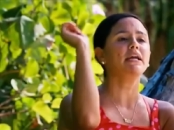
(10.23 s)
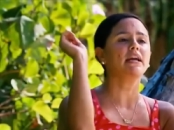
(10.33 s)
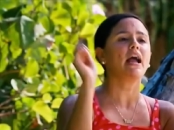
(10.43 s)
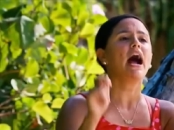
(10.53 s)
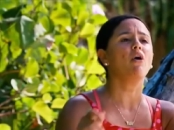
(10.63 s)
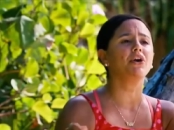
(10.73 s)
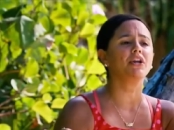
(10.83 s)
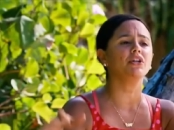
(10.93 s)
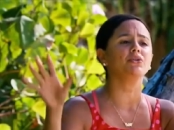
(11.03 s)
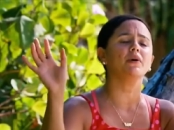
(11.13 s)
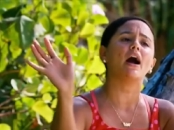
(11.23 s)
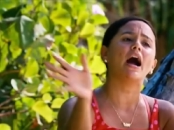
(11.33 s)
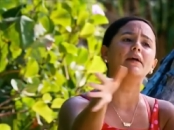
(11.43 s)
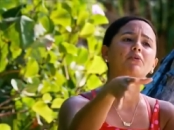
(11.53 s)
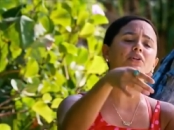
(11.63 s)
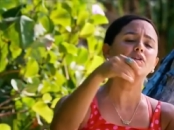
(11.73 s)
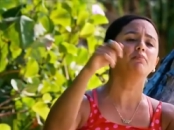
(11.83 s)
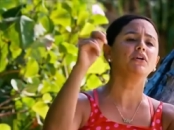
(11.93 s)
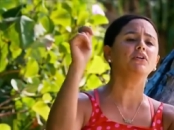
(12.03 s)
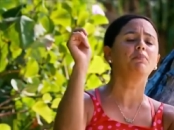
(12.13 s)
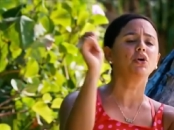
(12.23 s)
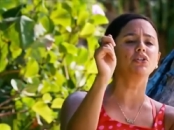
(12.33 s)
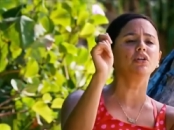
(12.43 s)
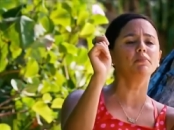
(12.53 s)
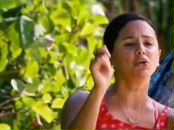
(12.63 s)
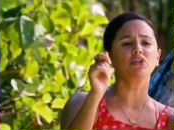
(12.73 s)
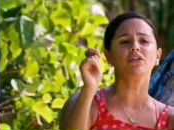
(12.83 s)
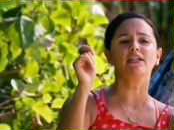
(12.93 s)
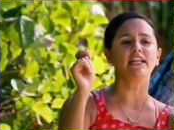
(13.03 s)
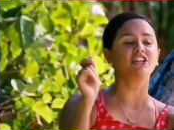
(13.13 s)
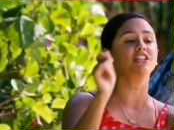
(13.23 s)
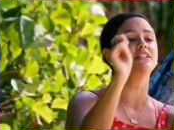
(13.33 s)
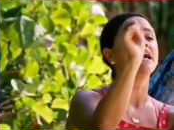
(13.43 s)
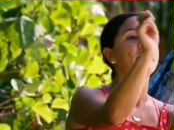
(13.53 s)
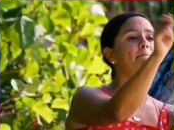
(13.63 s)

Bing, how are you going to do it? I'm going to build personal emotional connections.